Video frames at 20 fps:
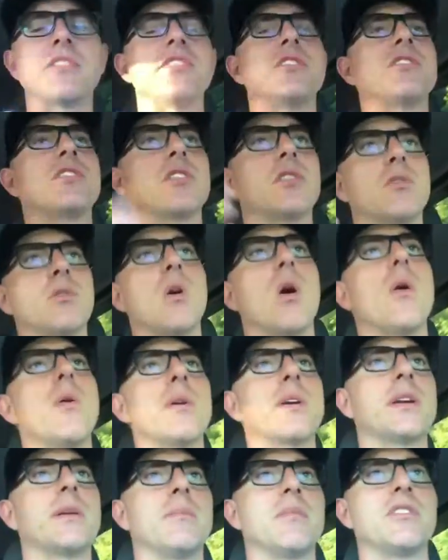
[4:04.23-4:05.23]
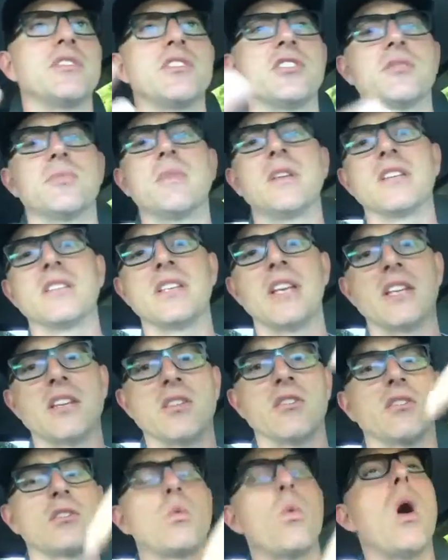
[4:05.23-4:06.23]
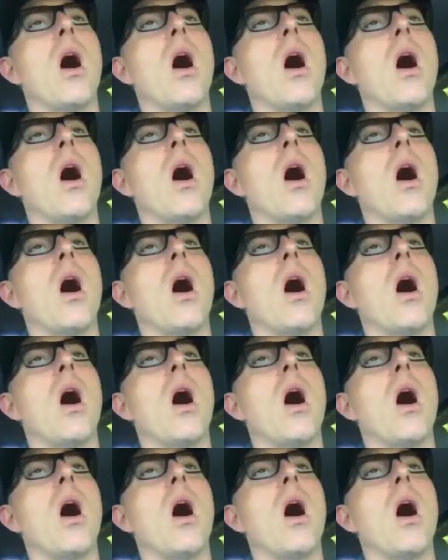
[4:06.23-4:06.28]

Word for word: a business and growing a business means that your